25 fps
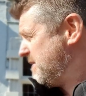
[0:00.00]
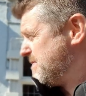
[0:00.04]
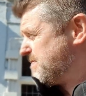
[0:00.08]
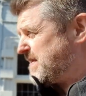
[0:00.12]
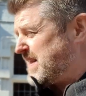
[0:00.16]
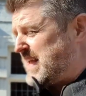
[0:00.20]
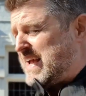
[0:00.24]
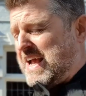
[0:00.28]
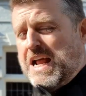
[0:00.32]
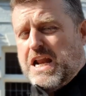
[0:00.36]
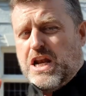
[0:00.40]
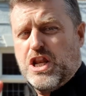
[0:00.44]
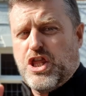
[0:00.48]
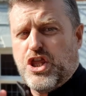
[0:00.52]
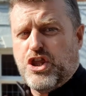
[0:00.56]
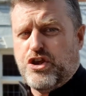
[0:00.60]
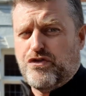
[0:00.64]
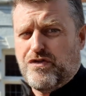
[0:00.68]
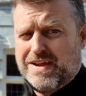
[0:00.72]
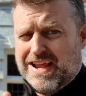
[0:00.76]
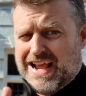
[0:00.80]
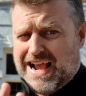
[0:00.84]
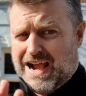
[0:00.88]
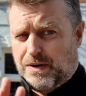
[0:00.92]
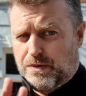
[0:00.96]
in
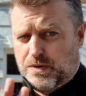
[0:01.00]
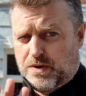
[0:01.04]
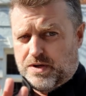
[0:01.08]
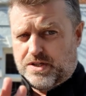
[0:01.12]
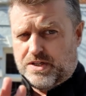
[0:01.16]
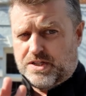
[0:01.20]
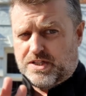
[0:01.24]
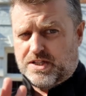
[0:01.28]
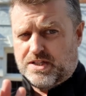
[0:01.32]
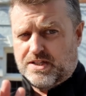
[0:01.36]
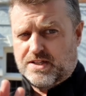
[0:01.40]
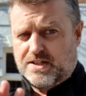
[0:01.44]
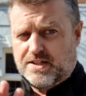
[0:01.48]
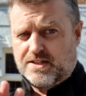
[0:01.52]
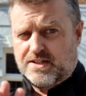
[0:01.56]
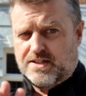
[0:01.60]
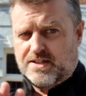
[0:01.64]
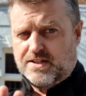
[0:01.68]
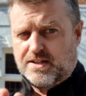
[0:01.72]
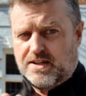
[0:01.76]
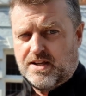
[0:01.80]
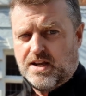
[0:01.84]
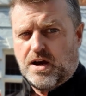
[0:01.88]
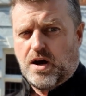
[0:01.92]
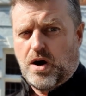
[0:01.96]
3 hours
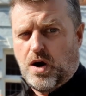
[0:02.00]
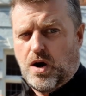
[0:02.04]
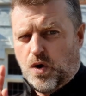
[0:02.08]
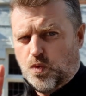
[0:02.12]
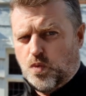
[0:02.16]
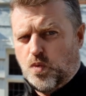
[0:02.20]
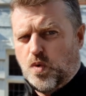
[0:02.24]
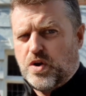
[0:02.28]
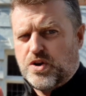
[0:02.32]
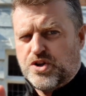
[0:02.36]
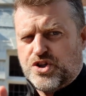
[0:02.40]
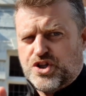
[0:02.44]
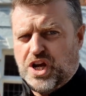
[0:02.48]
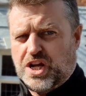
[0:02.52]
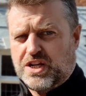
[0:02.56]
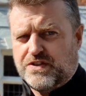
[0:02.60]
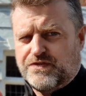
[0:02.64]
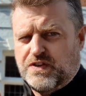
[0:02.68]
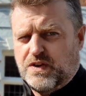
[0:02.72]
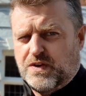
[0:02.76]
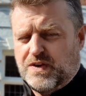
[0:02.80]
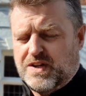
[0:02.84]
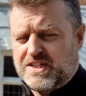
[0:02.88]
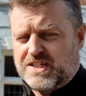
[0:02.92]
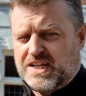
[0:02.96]
on one charge of
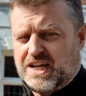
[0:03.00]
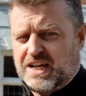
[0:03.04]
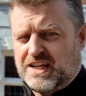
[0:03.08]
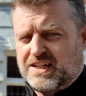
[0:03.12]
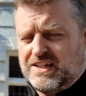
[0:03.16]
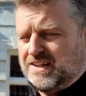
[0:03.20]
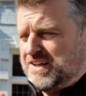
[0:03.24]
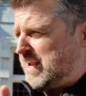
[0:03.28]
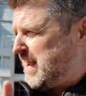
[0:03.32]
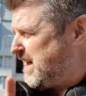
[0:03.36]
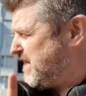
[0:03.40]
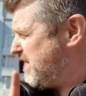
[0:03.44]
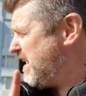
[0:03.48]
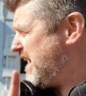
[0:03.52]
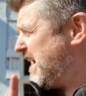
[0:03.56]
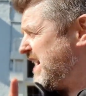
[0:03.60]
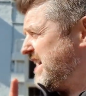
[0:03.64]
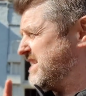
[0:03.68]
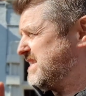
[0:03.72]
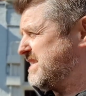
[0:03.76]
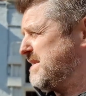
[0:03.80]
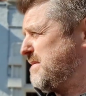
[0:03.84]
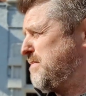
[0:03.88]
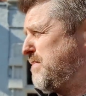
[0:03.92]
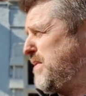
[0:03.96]
unicycle. Now that is
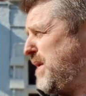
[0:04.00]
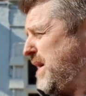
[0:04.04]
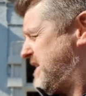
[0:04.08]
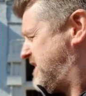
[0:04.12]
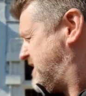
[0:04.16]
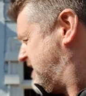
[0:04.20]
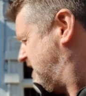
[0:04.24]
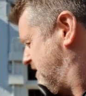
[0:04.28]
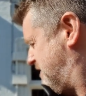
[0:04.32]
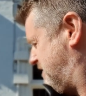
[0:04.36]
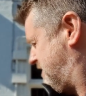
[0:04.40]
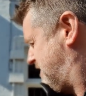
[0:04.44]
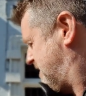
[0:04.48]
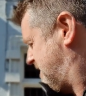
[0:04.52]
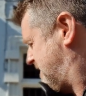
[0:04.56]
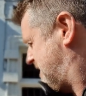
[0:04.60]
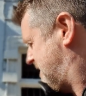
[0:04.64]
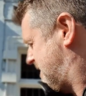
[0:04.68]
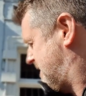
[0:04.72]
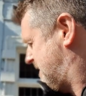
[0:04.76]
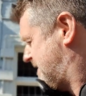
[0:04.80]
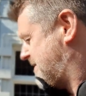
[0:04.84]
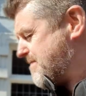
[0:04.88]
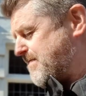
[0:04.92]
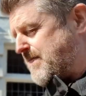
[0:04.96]
impressive.
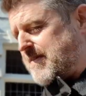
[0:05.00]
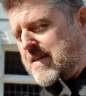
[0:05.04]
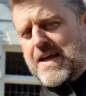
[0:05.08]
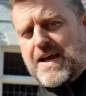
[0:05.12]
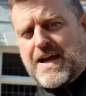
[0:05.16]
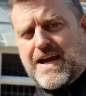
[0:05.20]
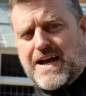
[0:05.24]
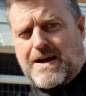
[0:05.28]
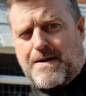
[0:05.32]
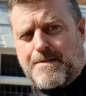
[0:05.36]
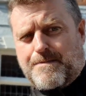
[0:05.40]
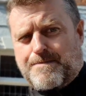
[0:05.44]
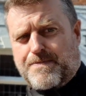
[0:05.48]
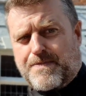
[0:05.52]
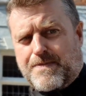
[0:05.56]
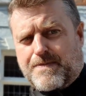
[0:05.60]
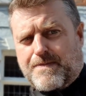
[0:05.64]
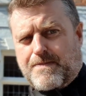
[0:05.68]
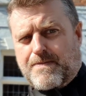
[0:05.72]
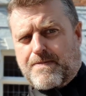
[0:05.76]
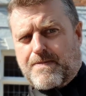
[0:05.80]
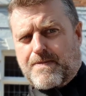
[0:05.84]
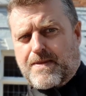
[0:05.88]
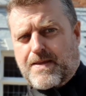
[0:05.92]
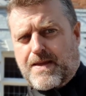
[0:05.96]

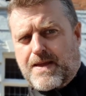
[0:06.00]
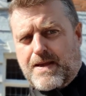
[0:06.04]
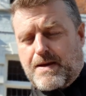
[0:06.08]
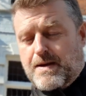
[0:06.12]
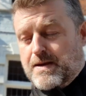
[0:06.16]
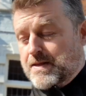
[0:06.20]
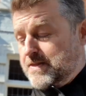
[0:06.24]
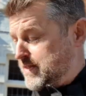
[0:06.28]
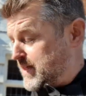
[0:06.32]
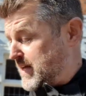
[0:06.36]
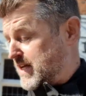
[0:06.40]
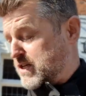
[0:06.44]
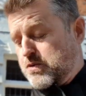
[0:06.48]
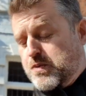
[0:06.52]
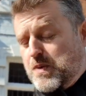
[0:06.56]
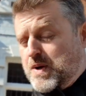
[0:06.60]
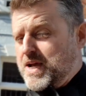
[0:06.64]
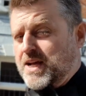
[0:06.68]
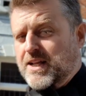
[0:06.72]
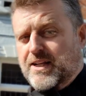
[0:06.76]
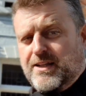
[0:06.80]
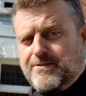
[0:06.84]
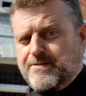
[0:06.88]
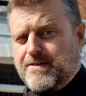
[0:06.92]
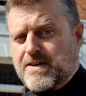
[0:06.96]
This
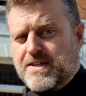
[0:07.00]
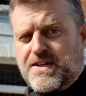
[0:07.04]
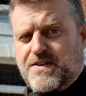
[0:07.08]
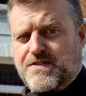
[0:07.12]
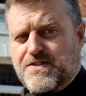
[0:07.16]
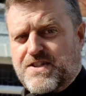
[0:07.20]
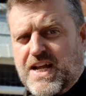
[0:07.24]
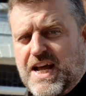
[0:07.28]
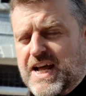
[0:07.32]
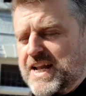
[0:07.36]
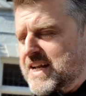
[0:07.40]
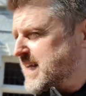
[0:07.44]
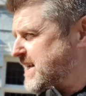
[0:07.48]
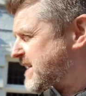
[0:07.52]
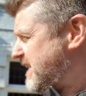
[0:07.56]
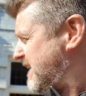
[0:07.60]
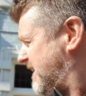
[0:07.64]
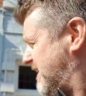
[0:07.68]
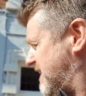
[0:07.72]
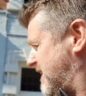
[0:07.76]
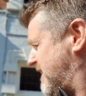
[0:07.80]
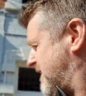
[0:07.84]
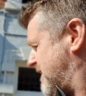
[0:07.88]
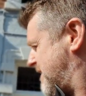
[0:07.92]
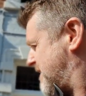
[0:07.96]
wheel, as I've said,
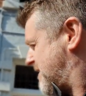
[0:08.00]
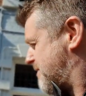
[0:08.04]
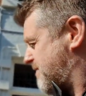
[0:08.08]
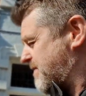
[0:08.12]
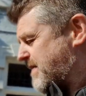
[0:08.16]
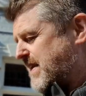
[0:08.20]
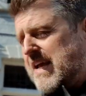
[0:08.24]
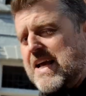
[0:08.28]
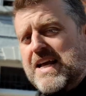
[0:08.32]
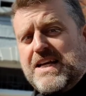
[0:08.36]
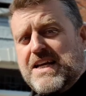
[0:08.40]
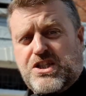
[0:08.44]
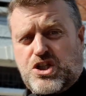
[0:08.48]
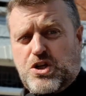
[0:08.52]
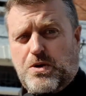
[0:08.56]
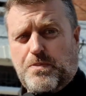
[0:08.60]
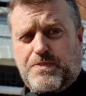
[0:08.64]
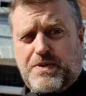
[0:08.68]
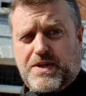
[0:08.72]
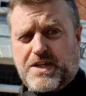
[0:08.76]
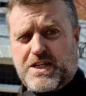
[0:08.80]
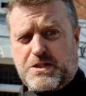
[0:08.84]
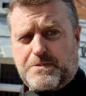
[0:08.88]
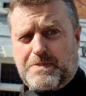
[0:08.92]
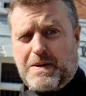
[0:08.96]
is
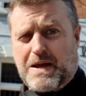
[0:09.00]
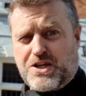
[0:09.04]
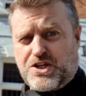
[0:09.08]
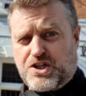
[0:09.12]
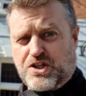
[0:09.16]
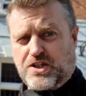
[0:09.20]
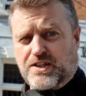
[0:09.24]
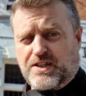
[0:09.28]
something special,